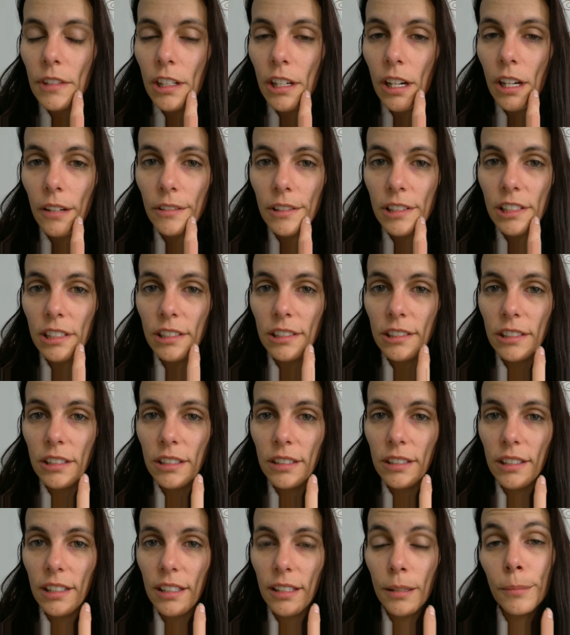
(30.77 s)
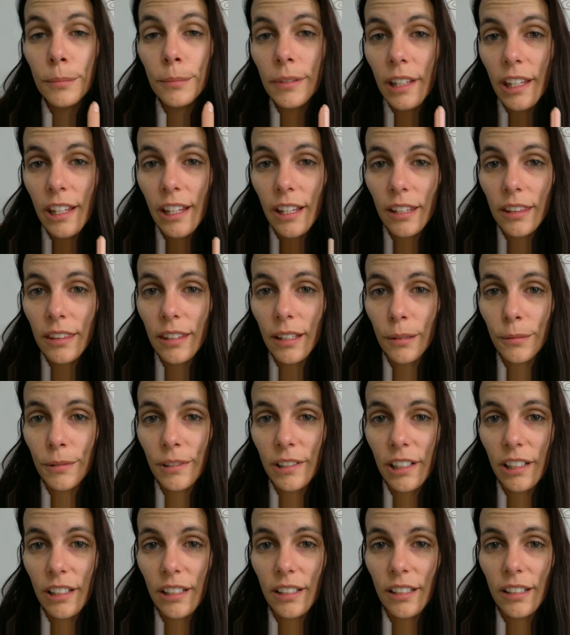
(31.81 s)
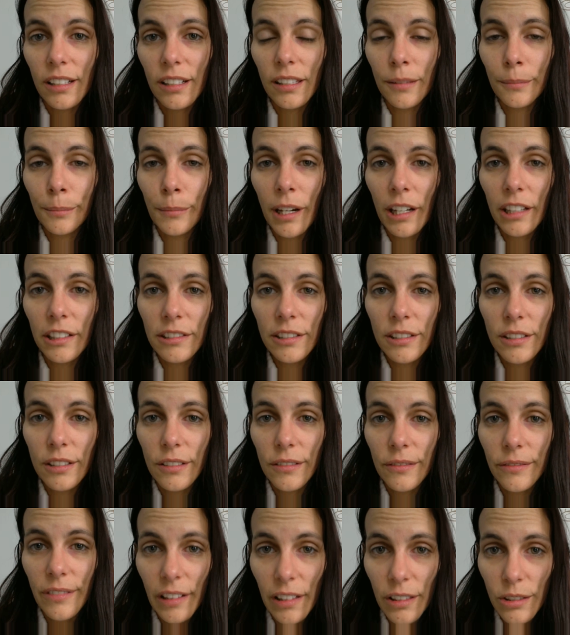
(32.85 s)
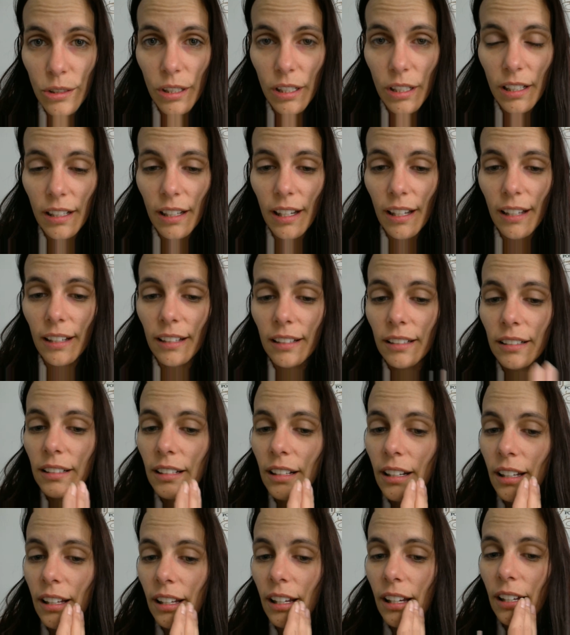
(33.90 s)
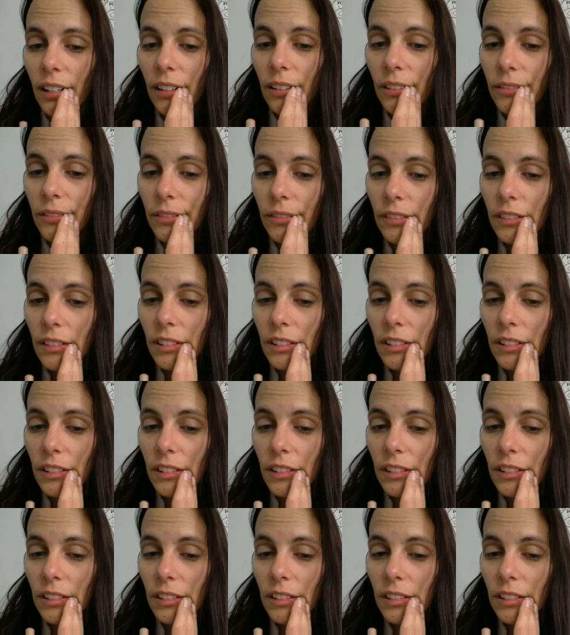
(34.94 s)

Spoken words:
ever since the implant that we did and the monster infection I have